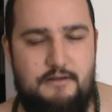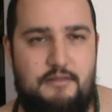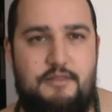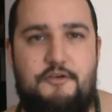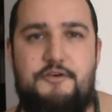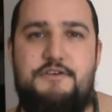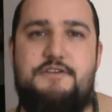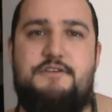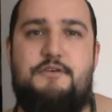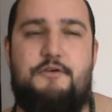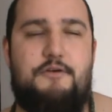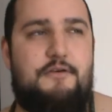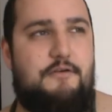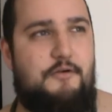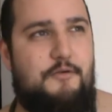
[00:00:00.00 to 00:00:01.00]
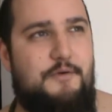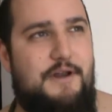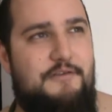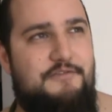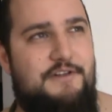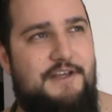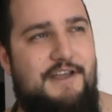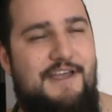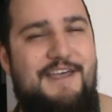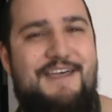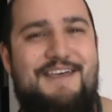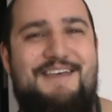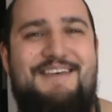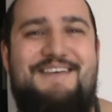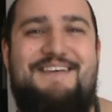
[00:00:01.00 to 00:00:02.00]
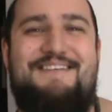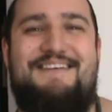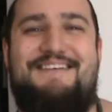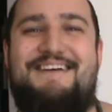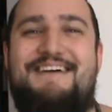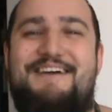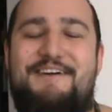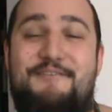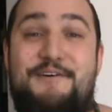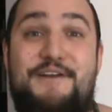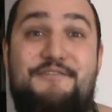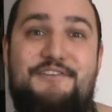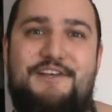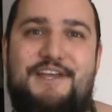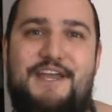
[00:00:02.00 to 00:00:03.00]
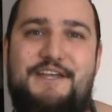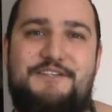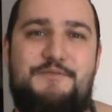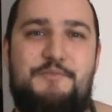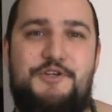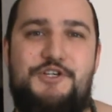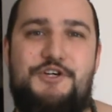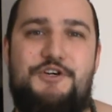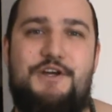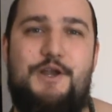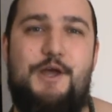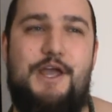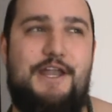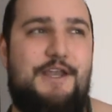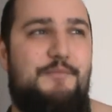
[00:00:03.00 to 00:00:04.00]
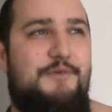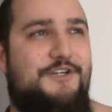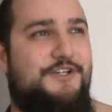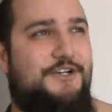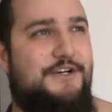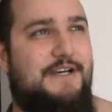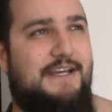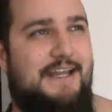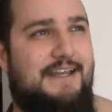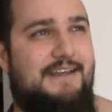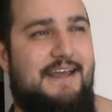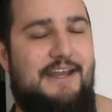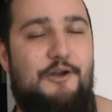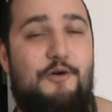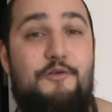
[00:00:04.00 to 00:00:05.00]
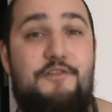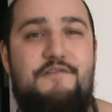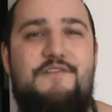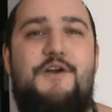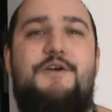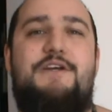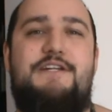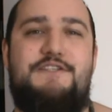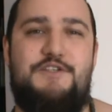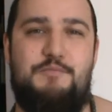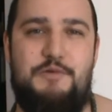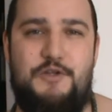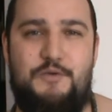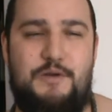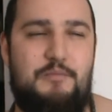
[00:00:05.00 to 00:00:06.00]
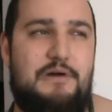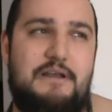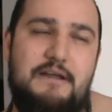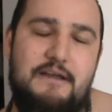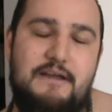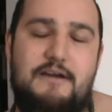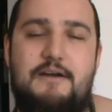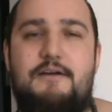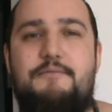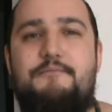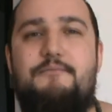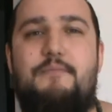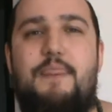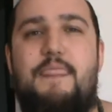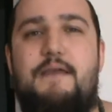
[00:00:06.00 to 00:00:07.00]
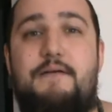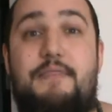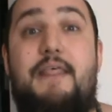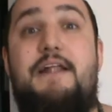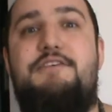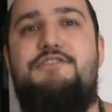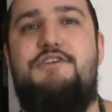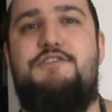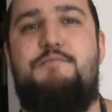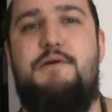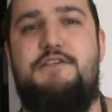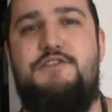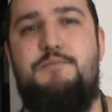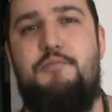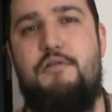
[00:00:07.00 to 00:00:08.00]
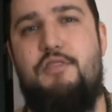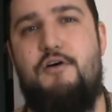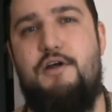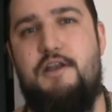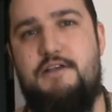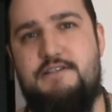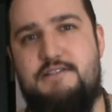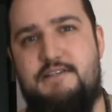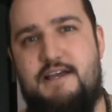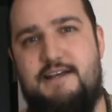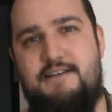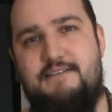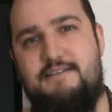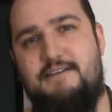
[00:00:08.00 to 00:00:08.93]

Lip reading: thirst or whatever the whatever the case, mature and immature and all the variance in between. But that's just my simple thought, is that